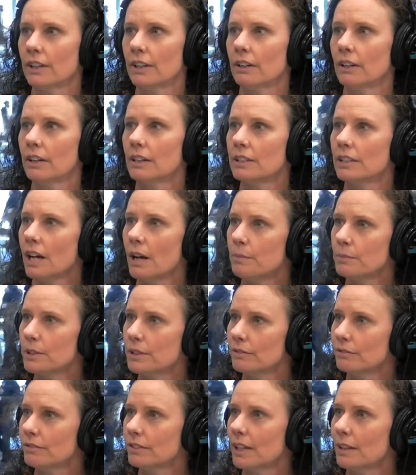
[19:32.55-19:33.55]
There are
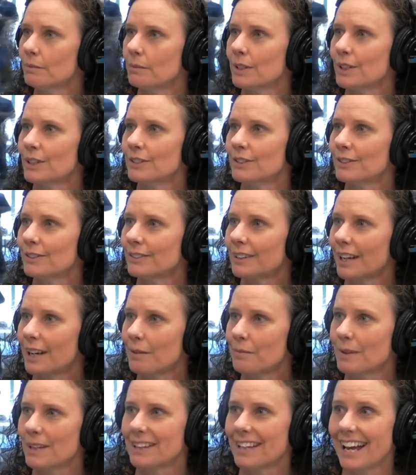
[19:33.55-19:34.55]
adoptive families who
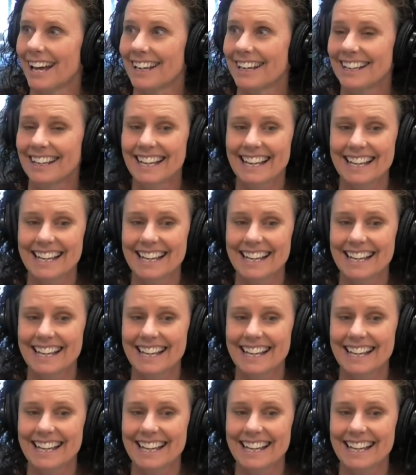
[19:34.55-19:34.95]
come, and that